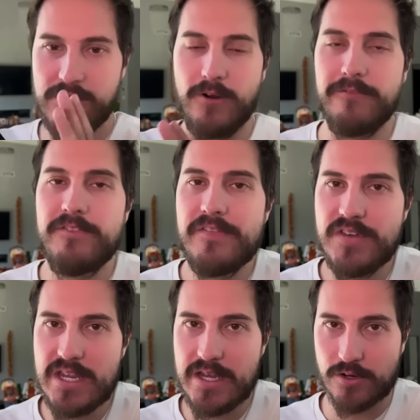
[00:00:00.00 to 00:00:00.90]

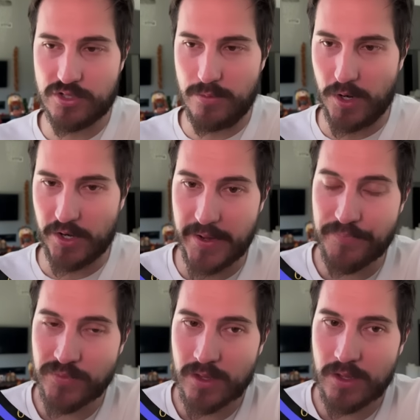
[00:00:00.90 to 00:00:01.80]
50 years of the market,
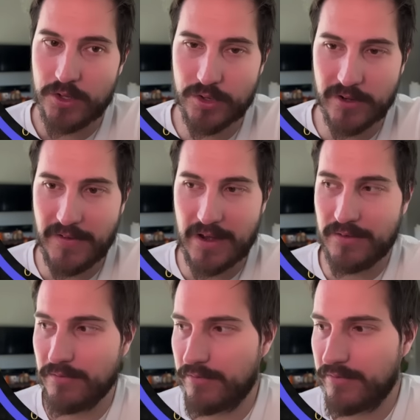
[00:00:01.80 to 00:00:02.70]
you're going to
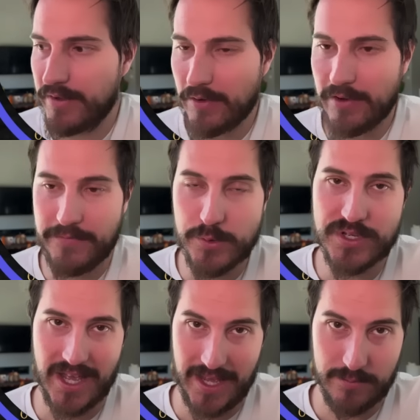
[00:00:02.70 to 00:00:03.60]
find very few
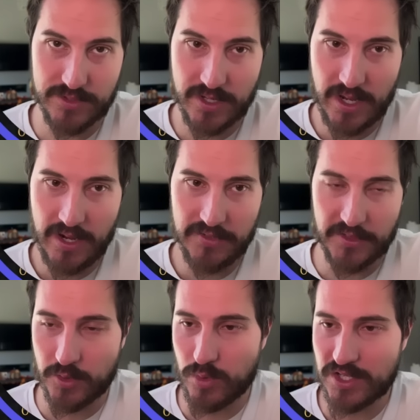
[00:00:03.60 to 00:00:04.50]
times
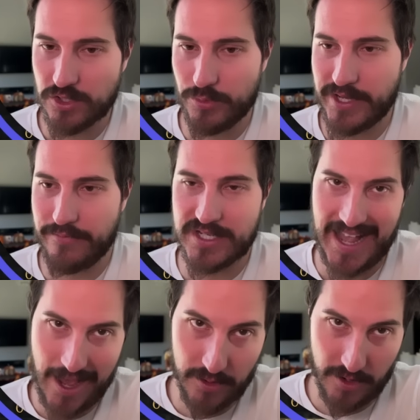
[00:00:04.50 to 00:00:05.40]
that the Russell was ever
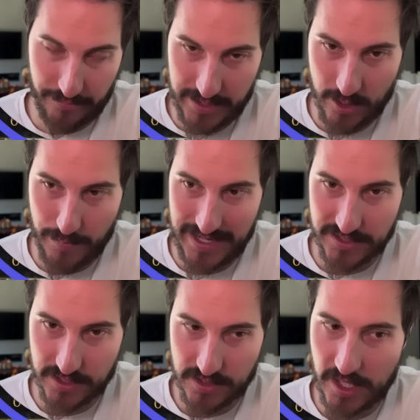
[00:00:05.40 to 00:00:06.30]
down on a 3-year
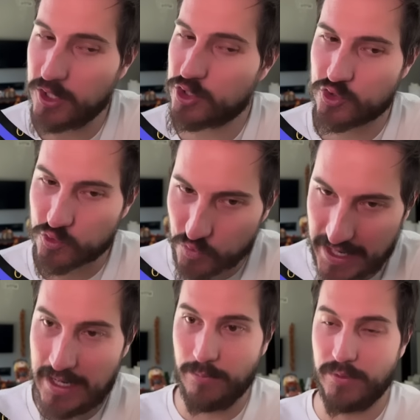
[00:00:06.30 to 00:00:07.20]
basis.
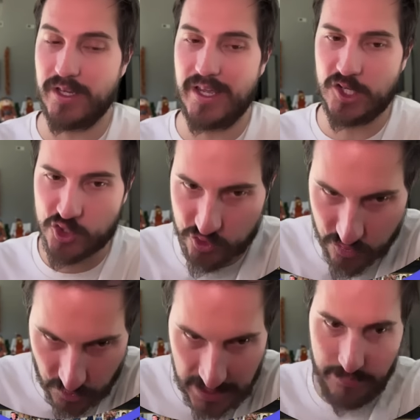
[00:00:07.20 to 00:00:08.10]
Extremely,
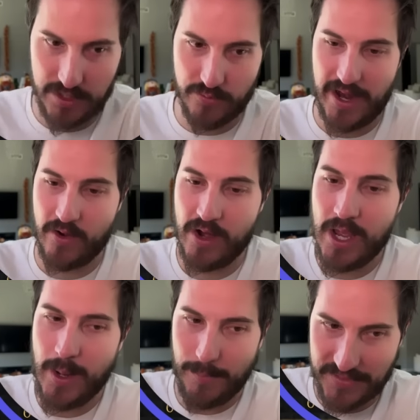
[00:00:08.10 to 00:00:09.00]
extremely rare.
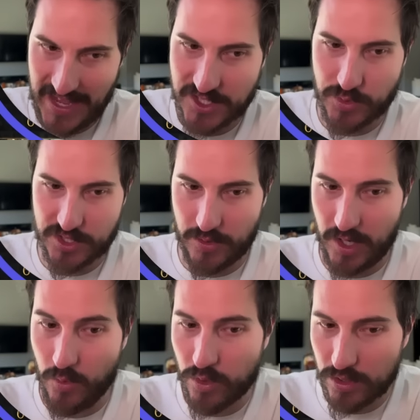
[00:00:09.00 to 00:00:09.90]
But that's what's going
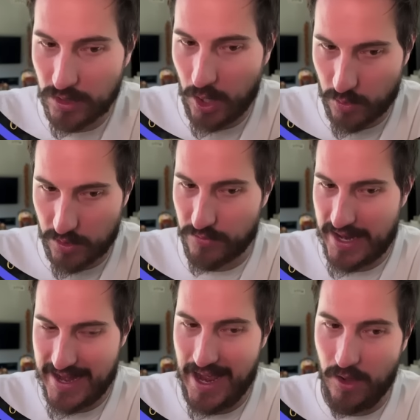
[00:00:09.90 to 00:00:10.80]
on. We're lower
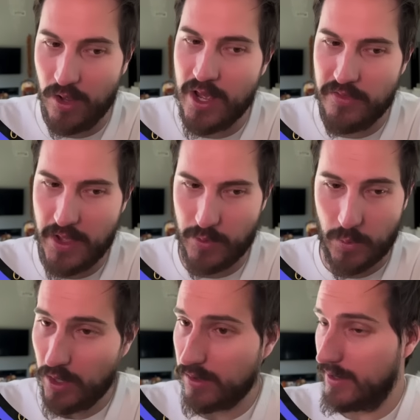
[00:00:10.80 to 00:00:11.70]
right now than we
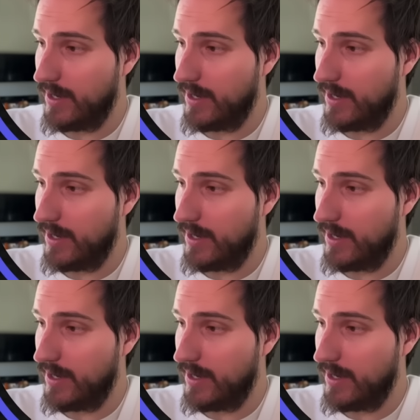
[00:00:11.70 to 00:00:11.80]
were,